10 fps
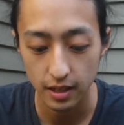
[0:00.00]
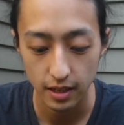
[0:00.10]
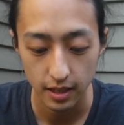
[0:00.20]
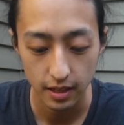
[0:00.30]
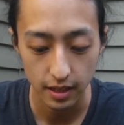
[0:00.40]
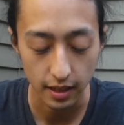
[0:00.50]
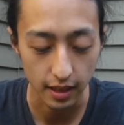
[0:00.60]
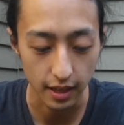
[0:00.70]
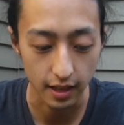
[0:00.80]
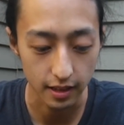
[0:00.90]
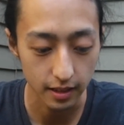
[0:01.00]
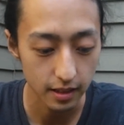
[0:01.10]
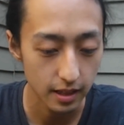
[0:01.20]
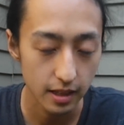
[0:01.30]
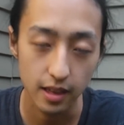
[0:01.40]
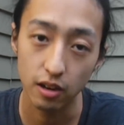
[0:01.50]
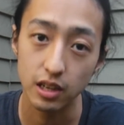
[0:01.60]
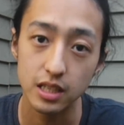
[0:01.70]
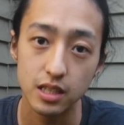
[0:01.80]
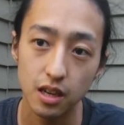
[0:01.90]
And then there
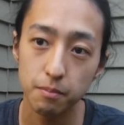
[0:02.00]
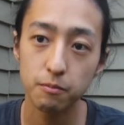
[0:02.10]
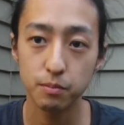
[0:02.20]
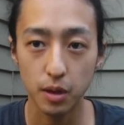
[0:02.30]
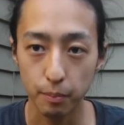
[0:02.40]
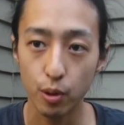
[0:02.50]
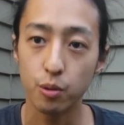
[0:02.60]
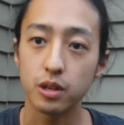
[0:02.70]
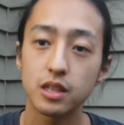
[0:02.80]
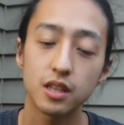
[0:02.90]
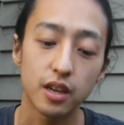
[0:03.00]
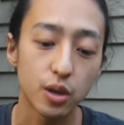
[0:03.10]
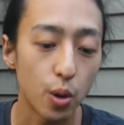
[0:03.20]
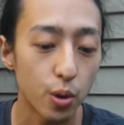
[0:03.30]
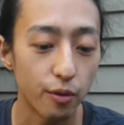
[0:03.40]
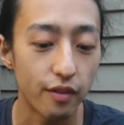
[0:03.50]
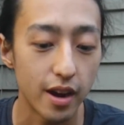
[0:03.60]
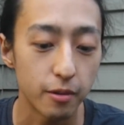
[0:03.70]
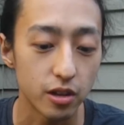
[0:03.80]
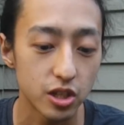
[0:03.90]
is some components like cocoa
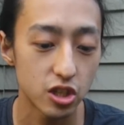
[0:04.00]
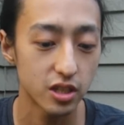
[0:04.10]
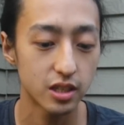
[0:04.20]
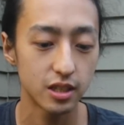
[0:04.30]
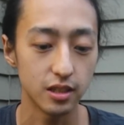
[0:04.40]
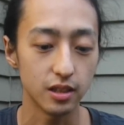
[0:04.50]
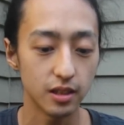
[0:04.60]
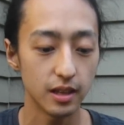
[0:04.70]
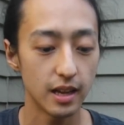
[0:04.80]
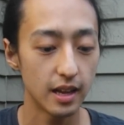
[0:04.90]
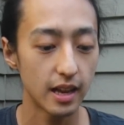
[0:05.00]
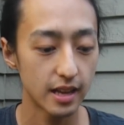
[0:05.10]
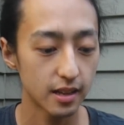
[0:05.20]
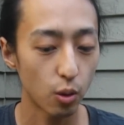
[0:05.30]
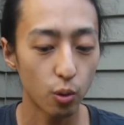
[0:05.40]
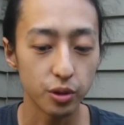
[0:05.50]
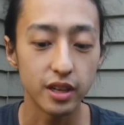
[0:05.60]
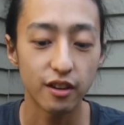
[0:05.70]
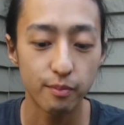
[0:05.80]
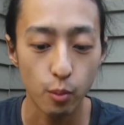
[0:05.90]
fibers just to hold
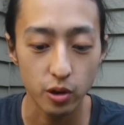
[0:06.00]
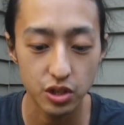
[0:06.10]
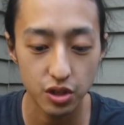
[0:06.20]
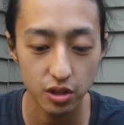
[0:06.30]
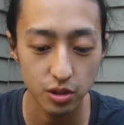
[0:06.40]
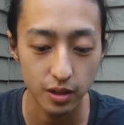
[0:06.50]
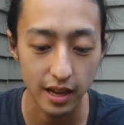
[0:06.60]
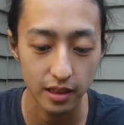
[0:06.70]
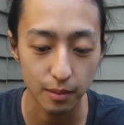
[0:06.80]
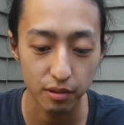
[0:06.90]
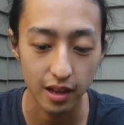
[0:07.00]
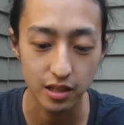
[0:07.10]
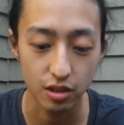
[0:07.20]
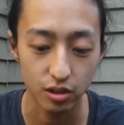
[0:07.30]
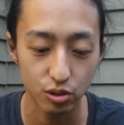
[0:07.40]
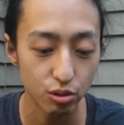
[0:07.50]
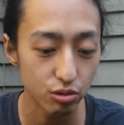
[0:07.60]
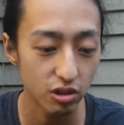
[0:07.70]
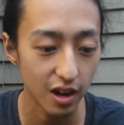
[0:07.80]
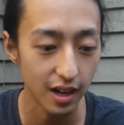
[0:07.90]
enough moisture so that the plants aren't too
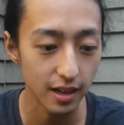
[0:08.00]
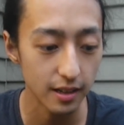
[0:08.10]
dry,